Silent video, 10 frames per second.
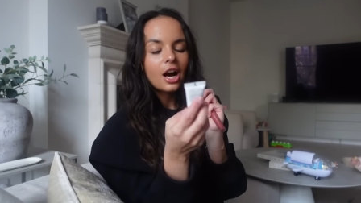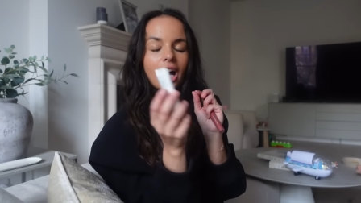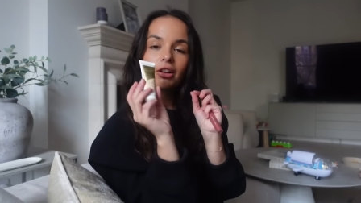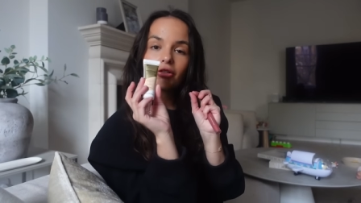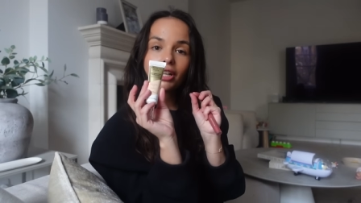
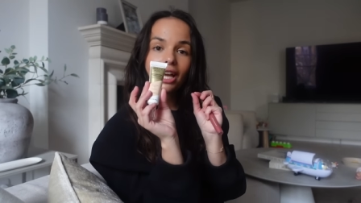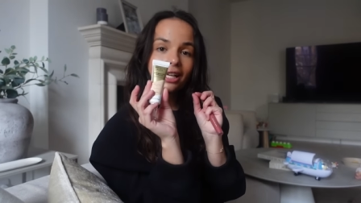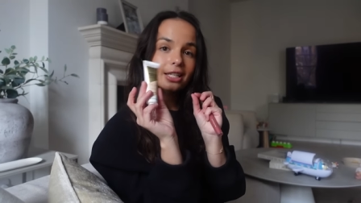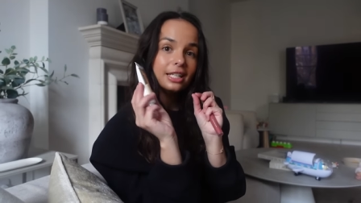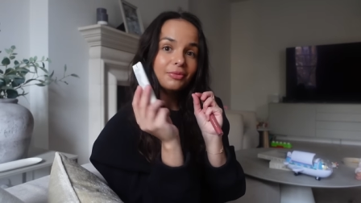hyaluronic
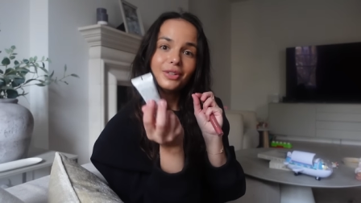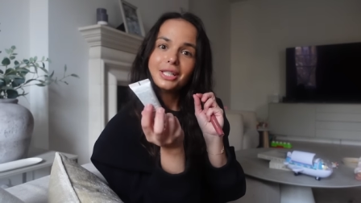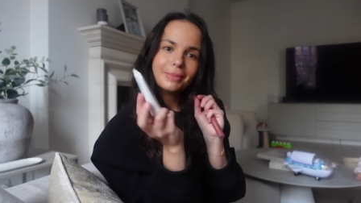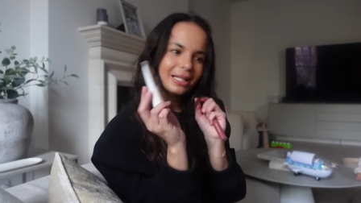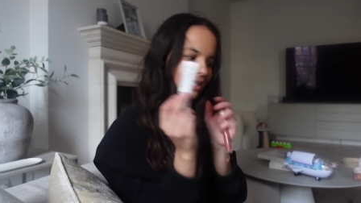acid and
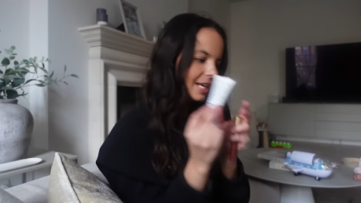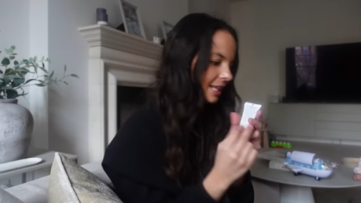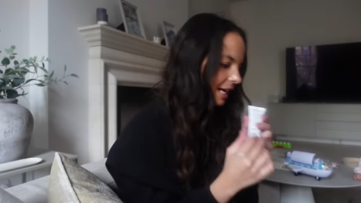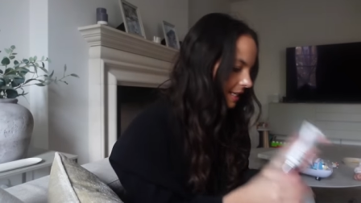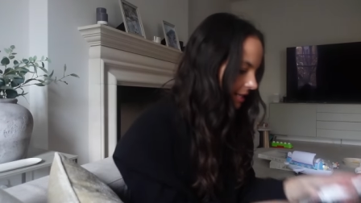vitamin C.
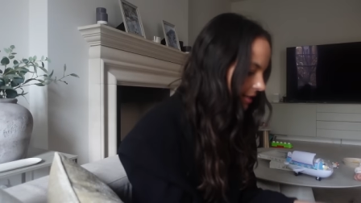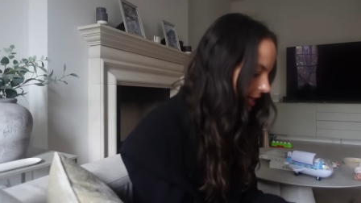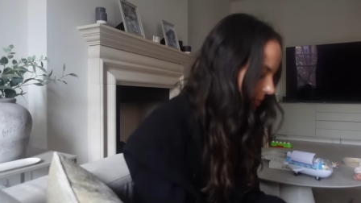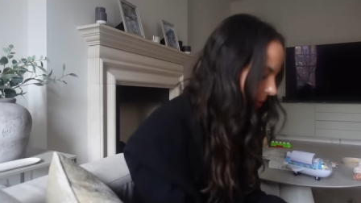That sounds like a